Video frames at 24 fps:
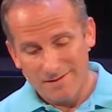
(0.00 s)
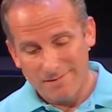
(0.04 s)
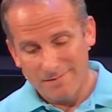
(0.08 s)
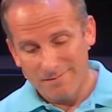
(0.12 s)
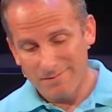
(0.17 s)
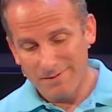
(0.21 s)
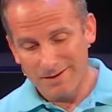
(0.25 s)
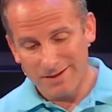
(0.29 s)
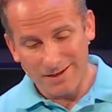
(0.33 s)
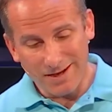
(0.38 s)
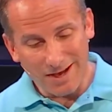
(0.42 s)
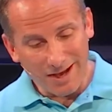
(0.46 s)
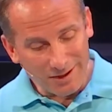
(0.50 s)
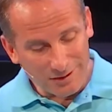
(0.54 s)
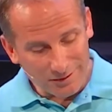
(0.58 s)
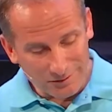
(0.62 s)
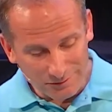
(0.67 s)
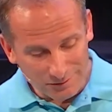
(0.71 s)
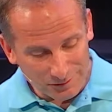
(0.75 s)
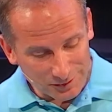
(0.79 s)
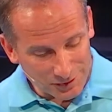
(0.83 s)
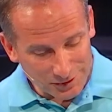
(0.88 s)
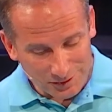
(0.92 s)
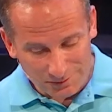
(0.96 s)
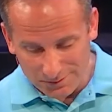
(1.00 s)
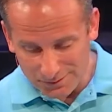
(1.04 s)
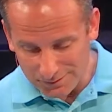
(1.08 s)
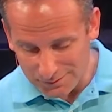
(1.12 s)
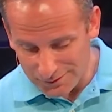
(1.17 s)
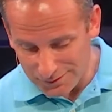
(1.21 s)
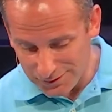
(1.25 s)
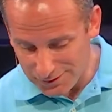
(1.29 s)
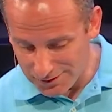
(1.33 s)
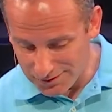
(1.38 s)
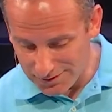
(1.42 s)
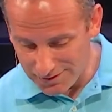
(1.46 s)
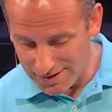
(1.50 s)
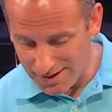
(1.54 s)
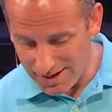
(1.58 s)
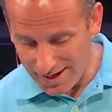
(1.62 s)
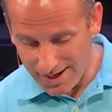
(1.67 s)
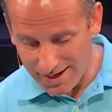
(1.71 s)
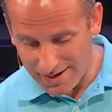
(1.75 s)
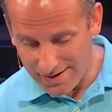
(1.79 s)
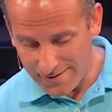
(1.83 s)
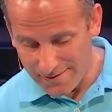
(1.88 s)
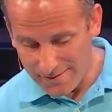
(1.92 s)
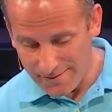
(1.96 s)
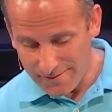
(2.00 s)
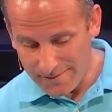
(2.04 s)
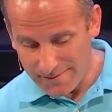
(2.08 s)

But not the worship of the true God.